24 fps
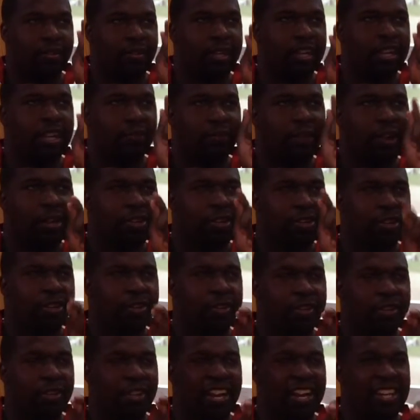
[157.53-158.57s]
Team
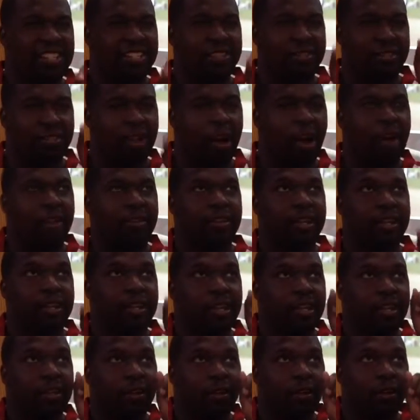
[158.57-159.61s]
registration start
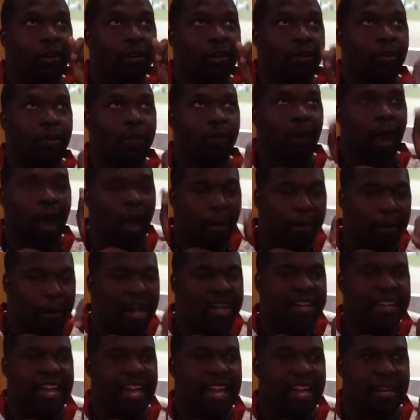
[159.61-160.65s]
on
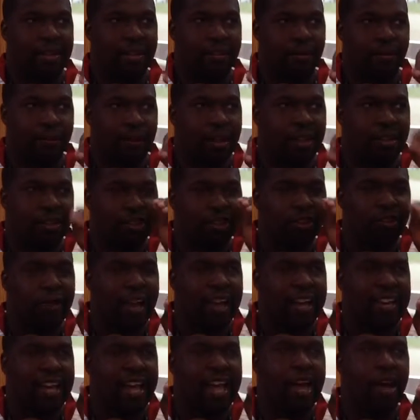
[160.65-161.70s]
Monday. Register
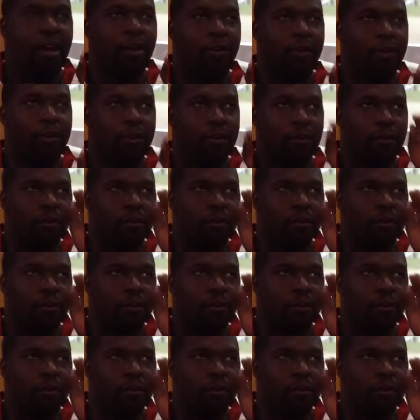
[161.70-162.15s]
right now.